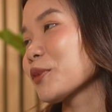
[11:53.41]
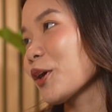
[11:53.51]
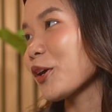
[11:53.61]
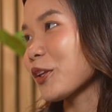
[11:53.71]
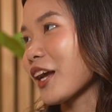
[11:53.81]

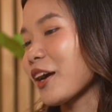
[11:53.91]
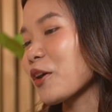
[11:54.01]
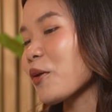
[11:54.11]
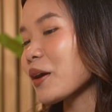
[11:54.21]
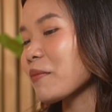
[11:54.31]
ayun nga,
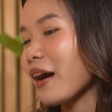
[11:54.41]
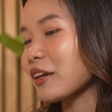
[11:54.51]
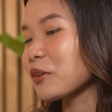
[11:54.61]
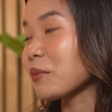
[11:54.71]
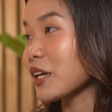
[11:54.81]
going
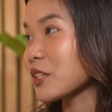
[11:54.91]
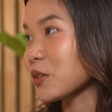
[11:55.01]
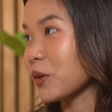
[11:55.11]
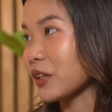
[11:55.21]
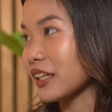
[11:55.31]
back to my
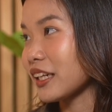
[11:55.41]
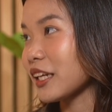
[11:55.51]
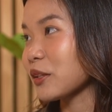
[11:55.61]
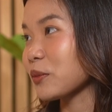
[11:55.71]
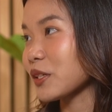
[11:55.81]
story,
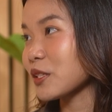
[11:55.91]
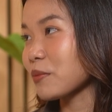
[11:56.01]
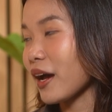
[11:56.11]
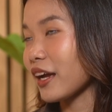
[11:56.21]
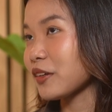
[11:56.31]
it was
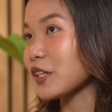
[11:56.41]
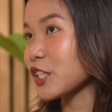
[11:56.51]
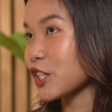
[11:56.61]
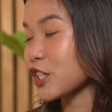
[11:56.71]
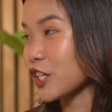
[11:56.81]
my
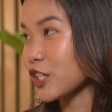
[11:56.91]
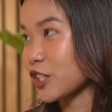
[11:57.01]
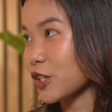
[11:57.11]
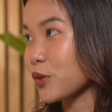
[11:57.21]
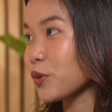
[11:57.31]
research
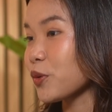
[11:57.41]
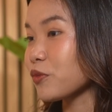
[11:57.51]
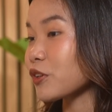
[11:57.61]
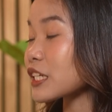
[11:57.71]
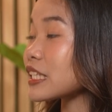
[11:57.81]
teacher who
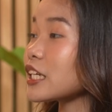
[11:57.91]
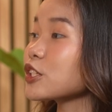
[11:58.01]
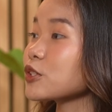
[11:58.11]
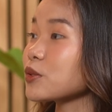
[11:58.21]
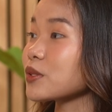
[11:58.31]
firstly
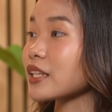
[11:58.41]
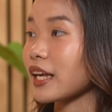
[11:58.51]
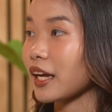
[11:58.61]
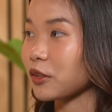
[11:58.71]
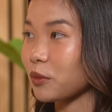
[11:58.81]
introduced
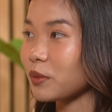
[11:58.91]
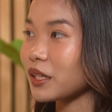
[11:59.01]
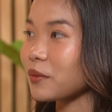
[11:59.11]
AI to me.